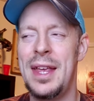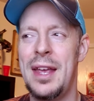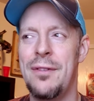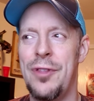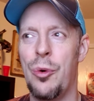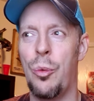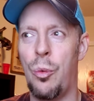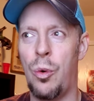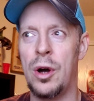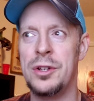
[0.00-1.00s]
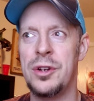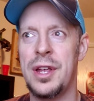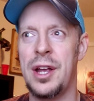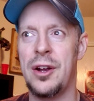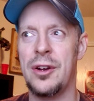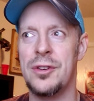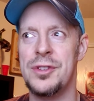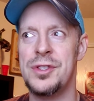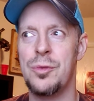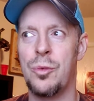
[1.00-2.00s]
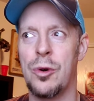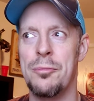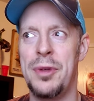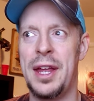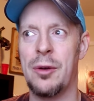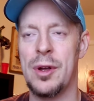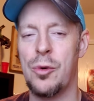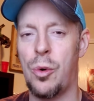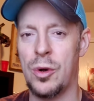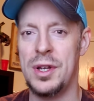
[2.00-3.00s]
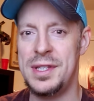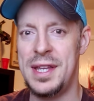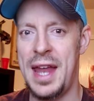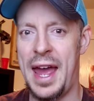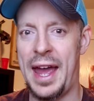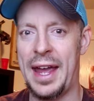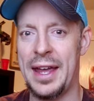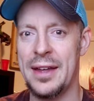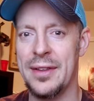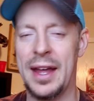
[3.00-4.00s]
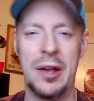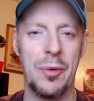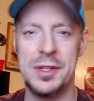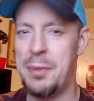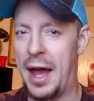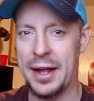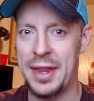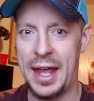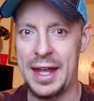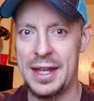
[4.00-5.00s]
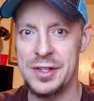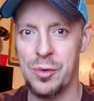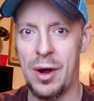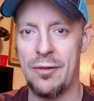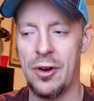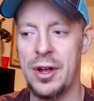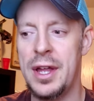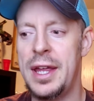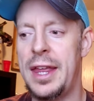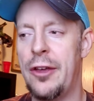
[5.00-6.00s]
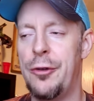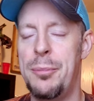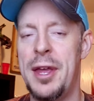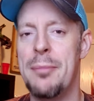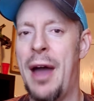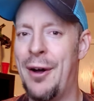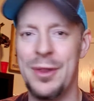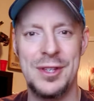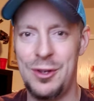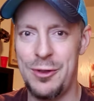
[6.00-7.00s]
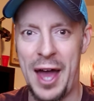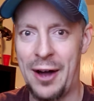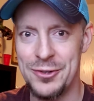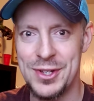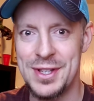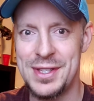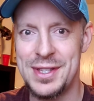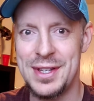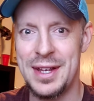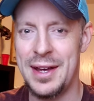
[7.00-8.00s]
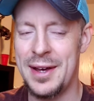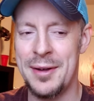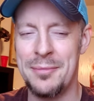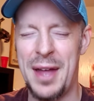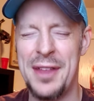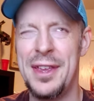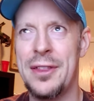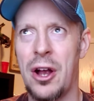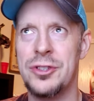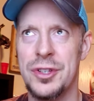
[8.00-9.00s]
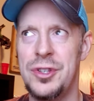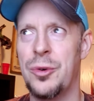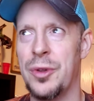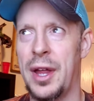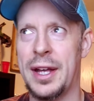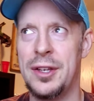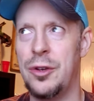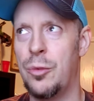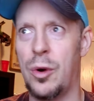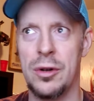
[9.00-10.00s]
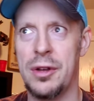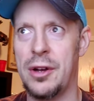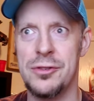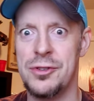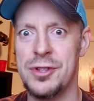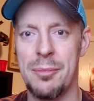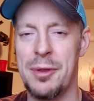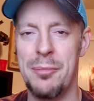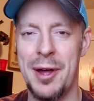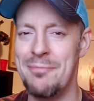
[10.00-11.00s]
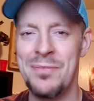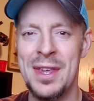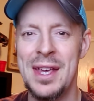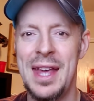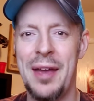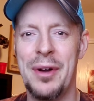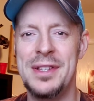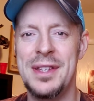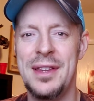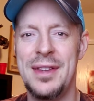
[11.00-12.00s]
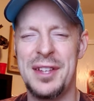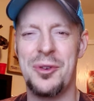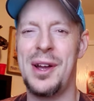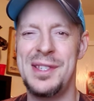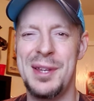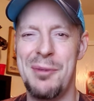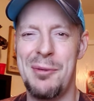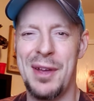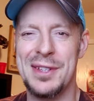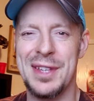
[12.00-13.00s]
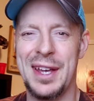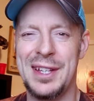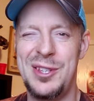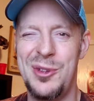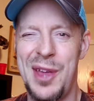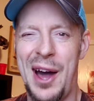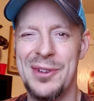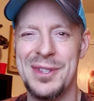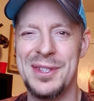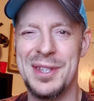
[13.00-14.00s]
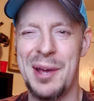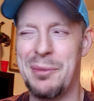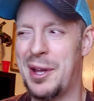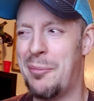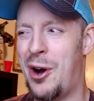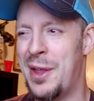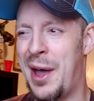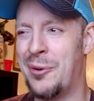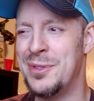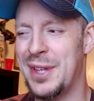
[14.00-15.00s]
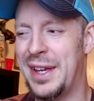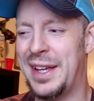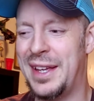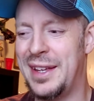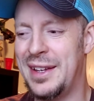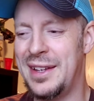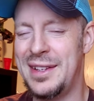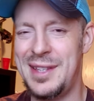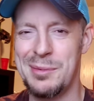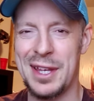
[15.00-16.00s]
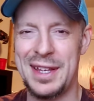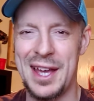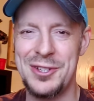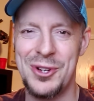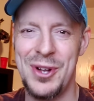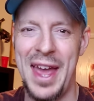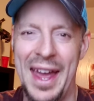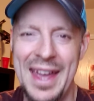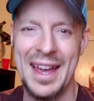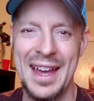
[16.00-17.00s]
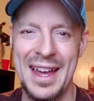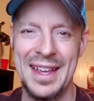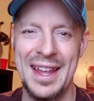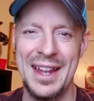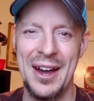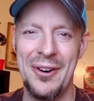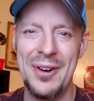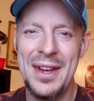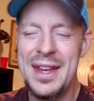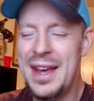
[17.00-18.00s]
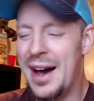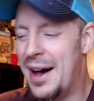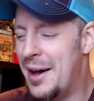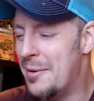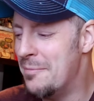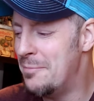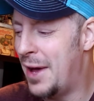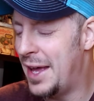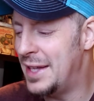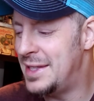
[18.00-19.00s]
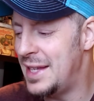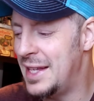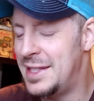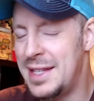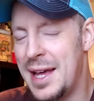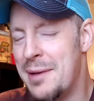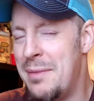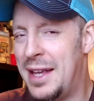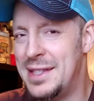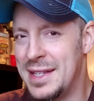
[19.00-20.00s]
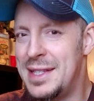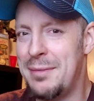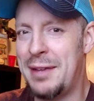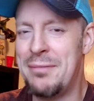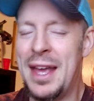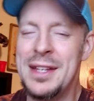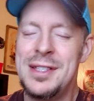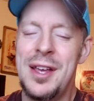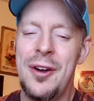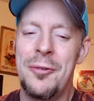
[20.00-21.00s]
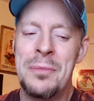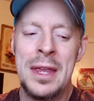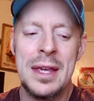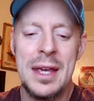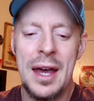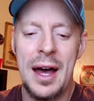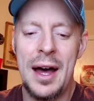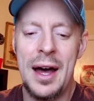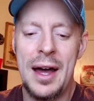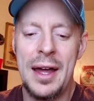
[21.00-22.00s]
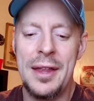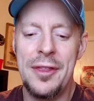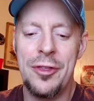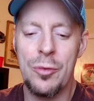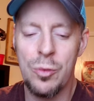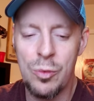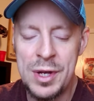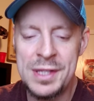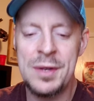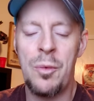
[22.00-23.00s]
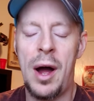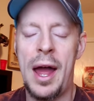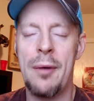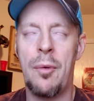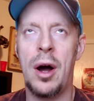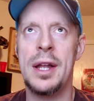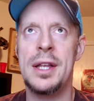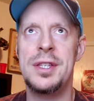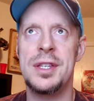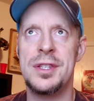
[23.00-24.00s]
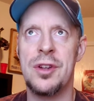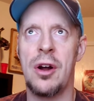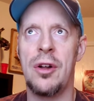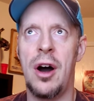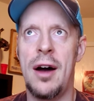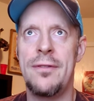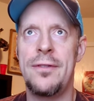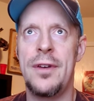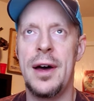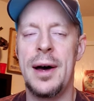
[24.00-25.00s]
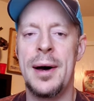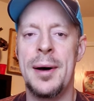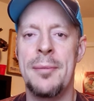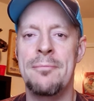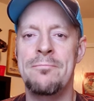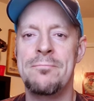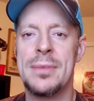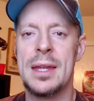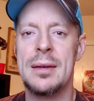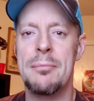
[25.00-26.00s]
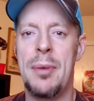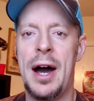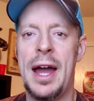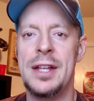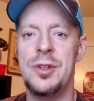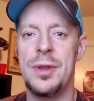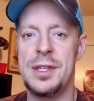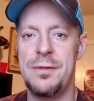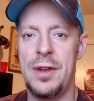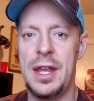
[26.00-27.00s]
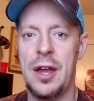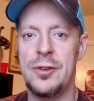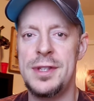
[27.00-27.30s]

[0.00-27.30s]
if the Wonder Years were being recorded today, like it was back in the 80s or whatever, it would be about the 2000s. And I think they're actually doing like a new Wonder Years or something. But anyways, that's crazy to me because like 2000s, I mean, come on, that was like, seems like yesterday, you know, but it's amazing to me. And so the reason why I wanted to start off by doing this video